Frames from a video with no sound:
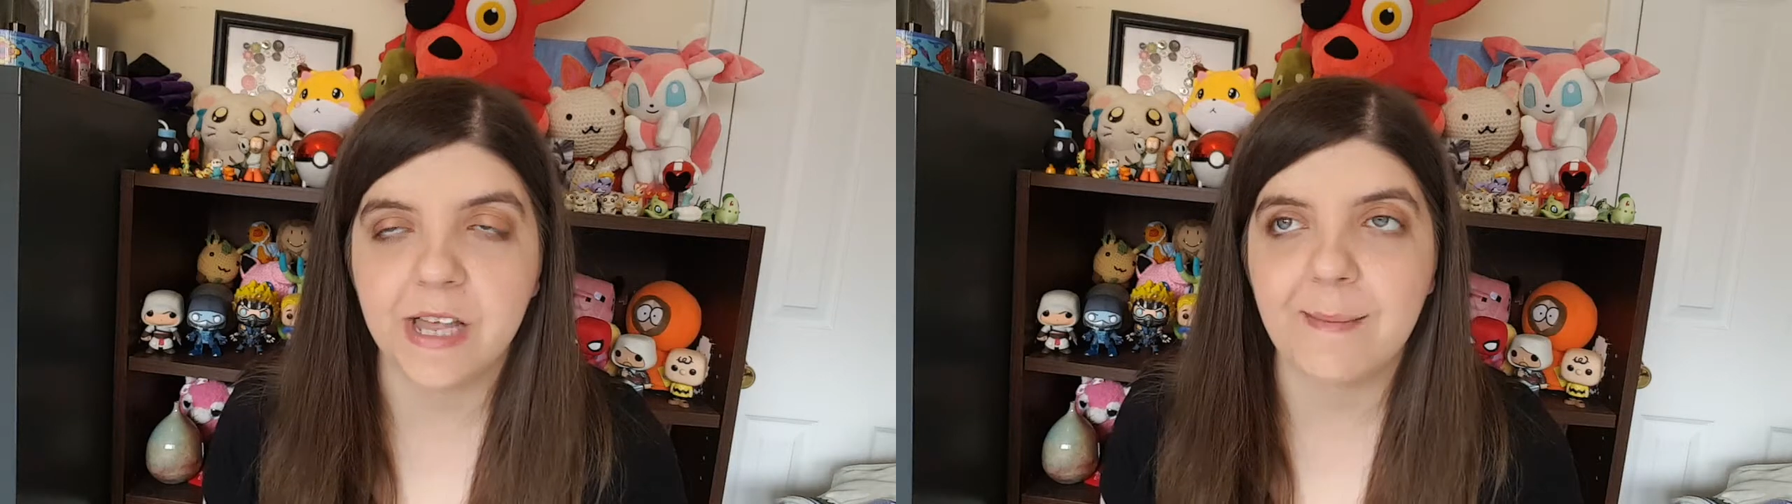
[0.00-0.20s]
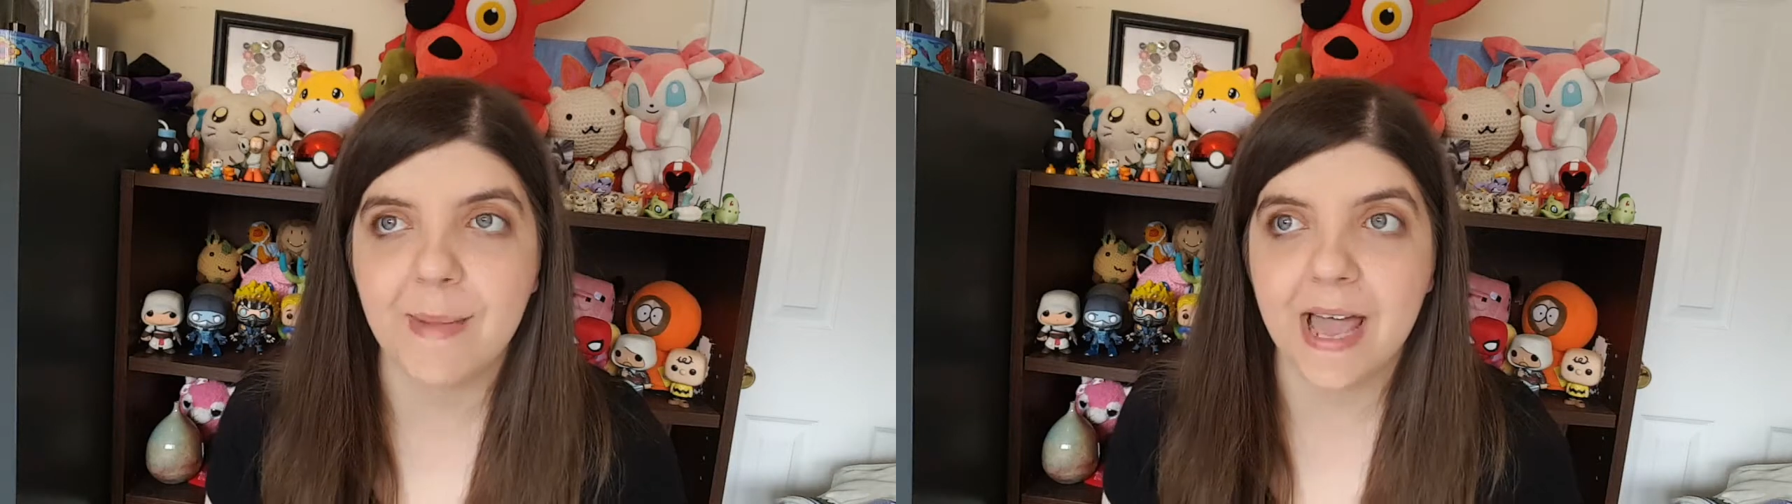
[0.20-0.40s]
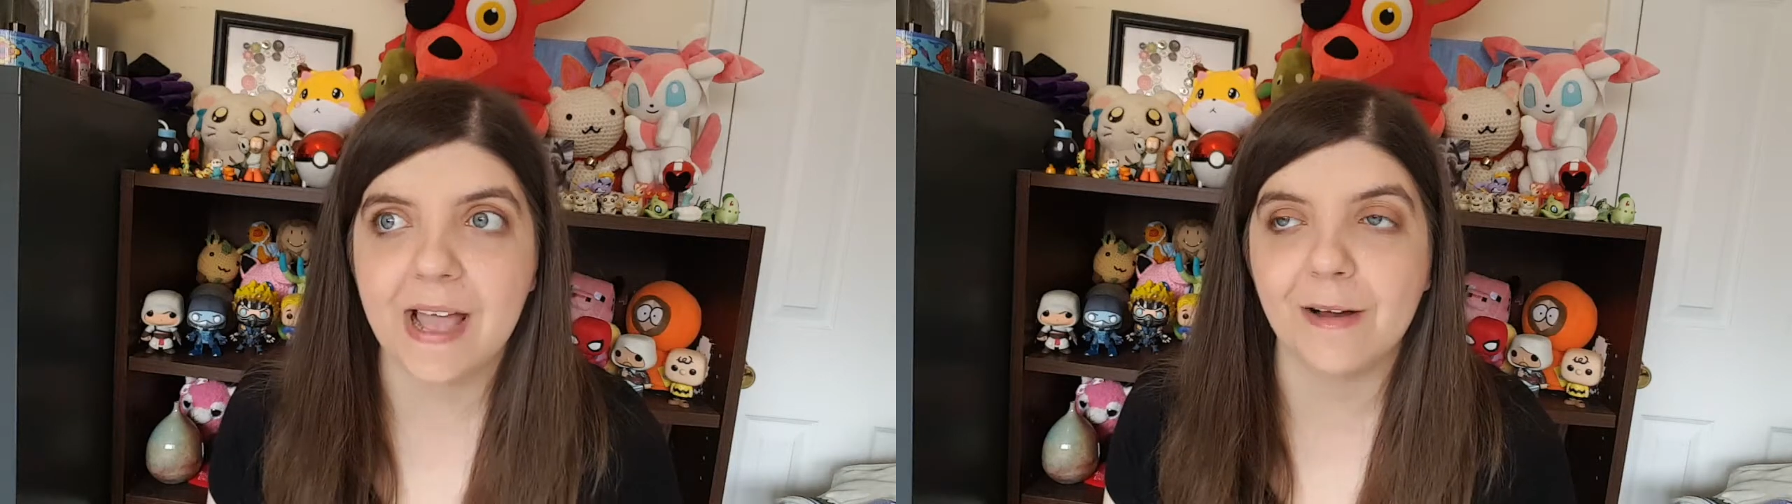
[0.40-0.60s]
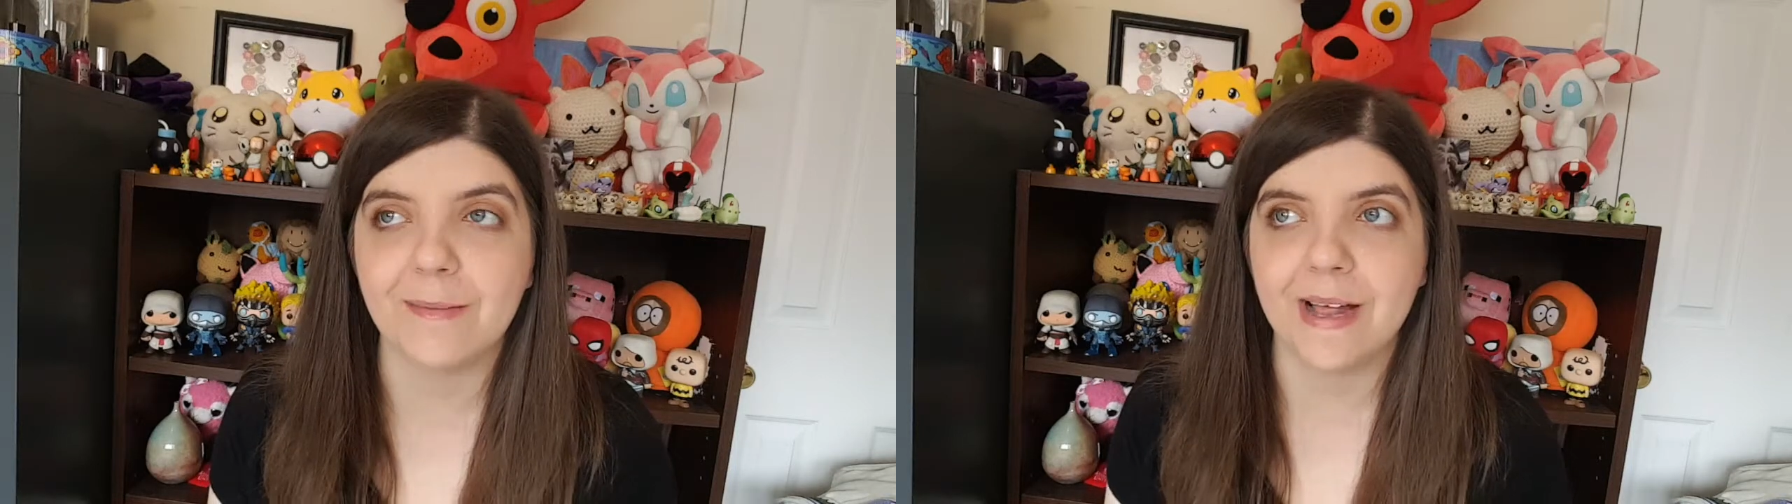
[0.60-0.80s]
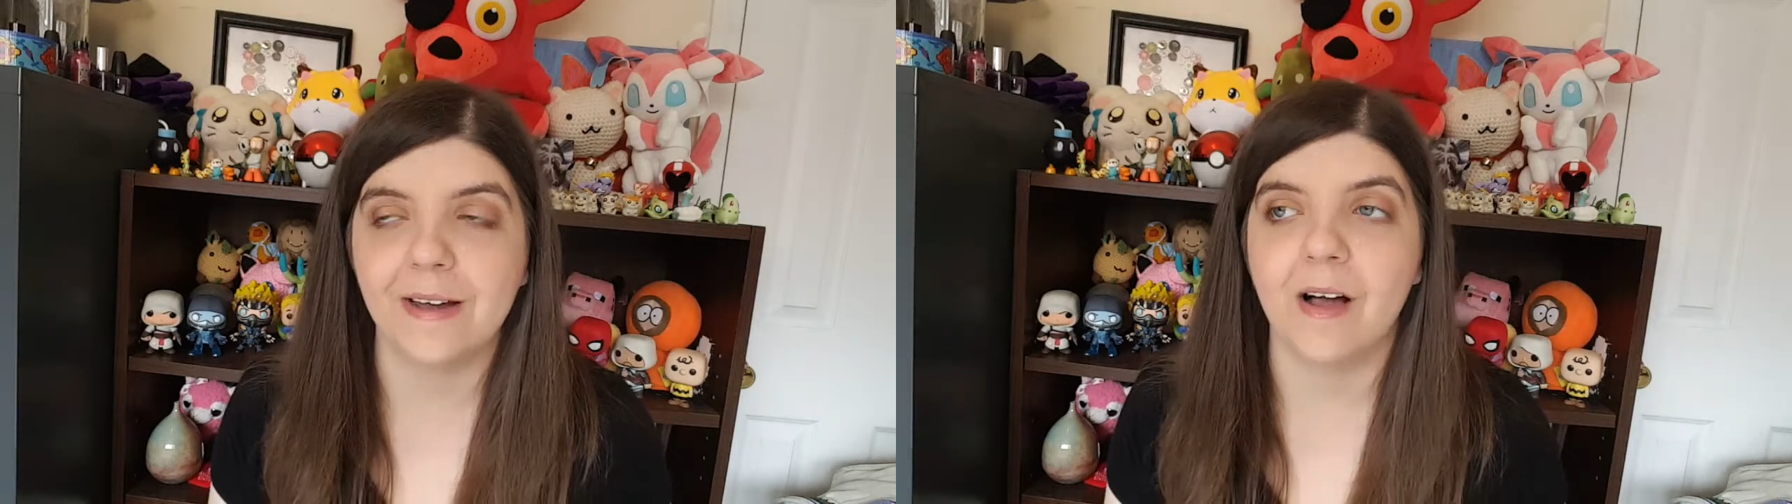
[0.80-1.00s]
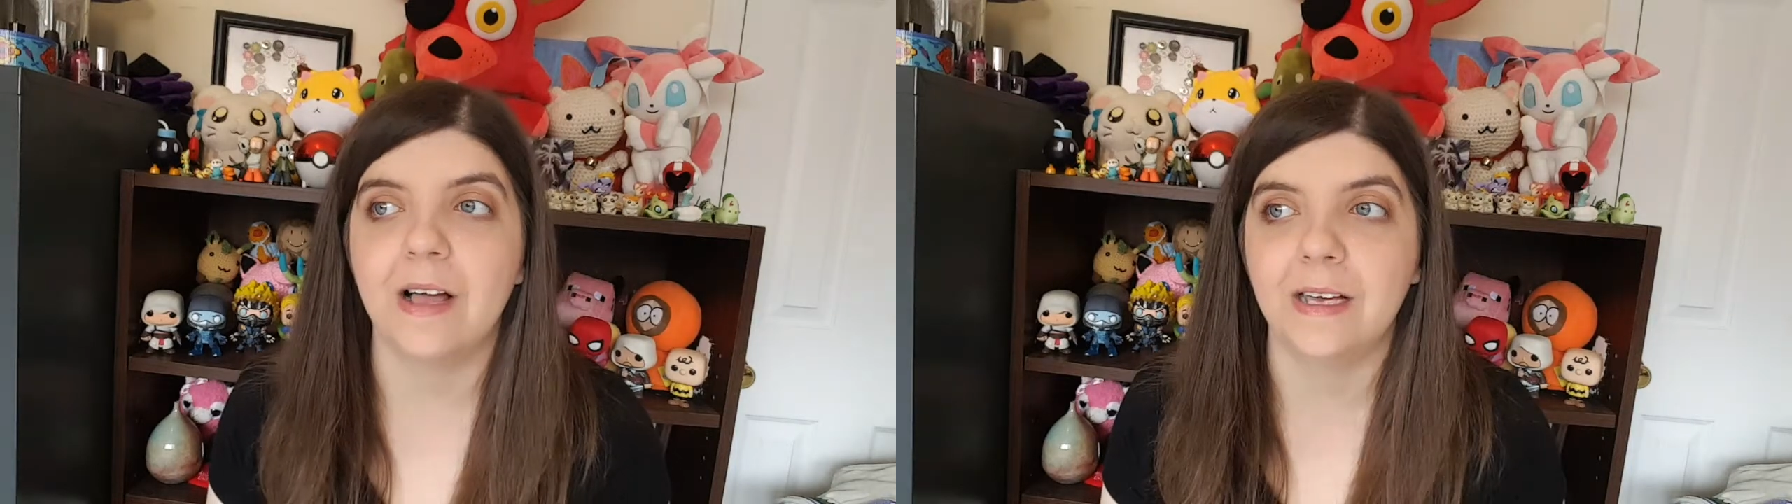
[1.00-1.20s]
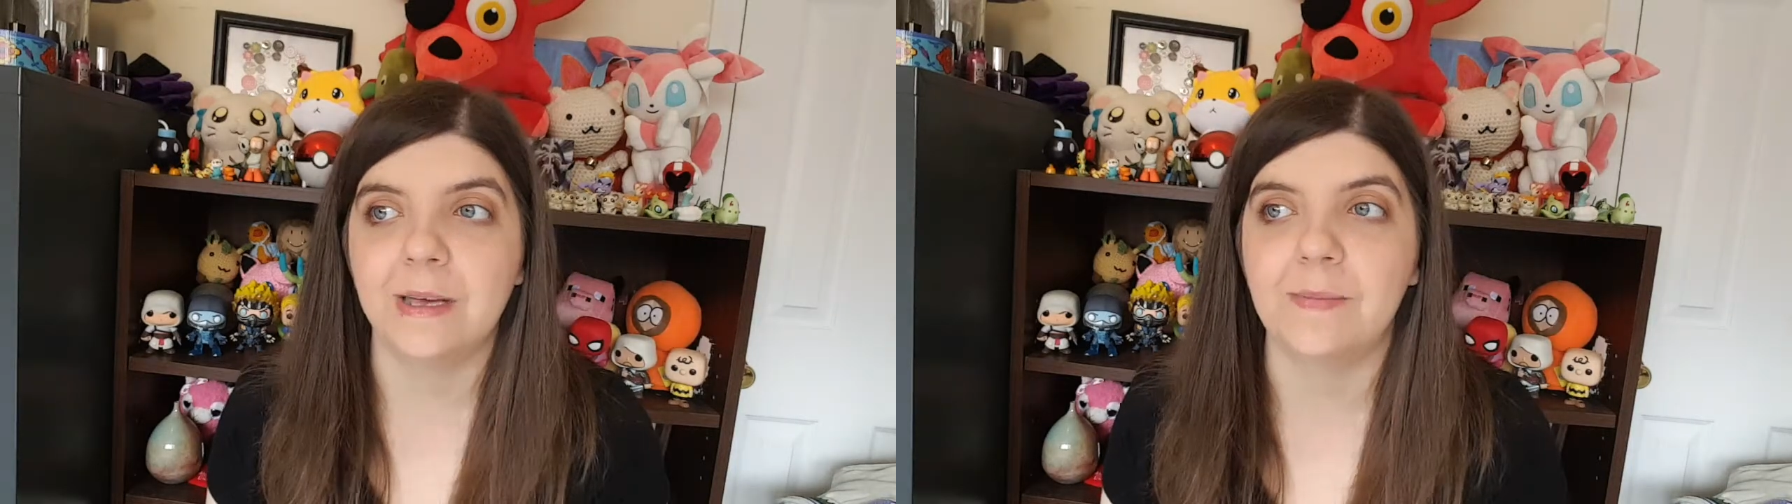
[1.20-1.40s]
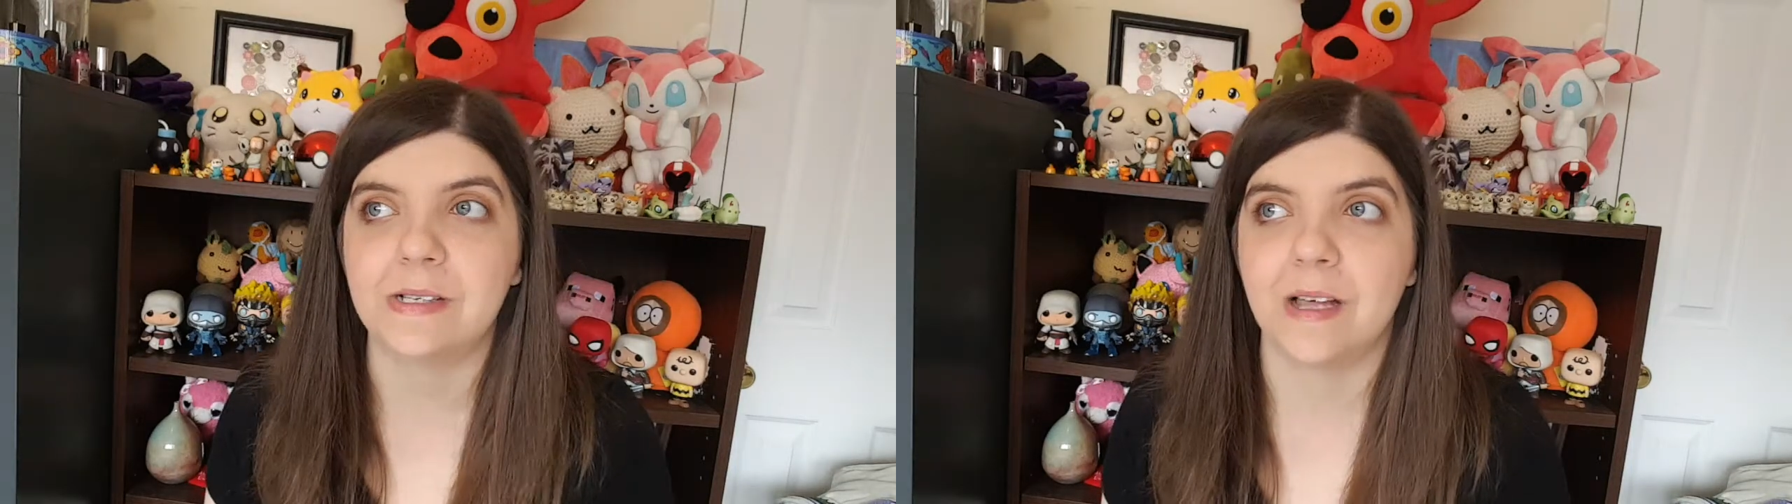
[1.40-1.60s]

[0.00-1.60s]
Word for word: They may or may not keep the